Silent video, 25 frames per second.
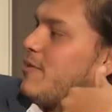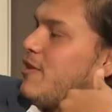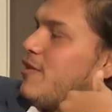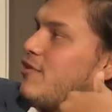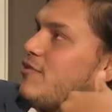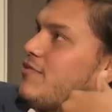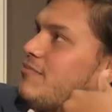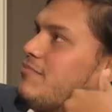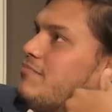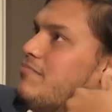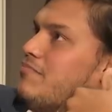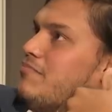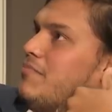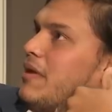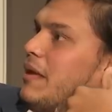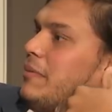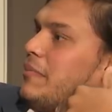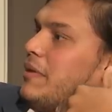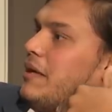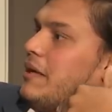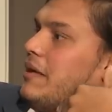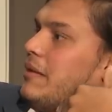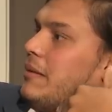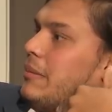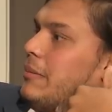about
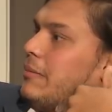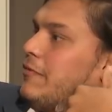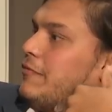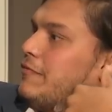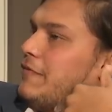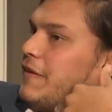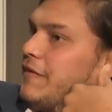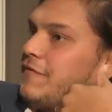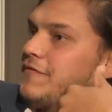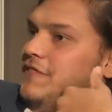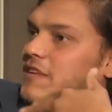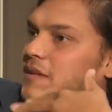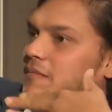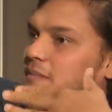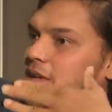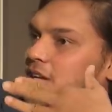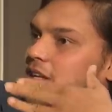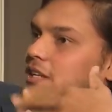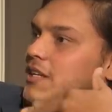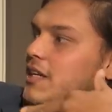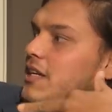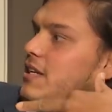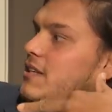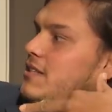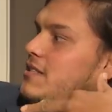maybe fifty
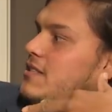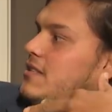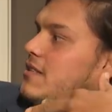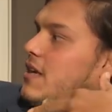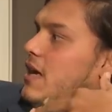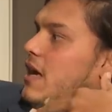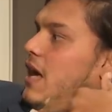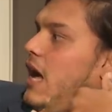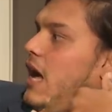meters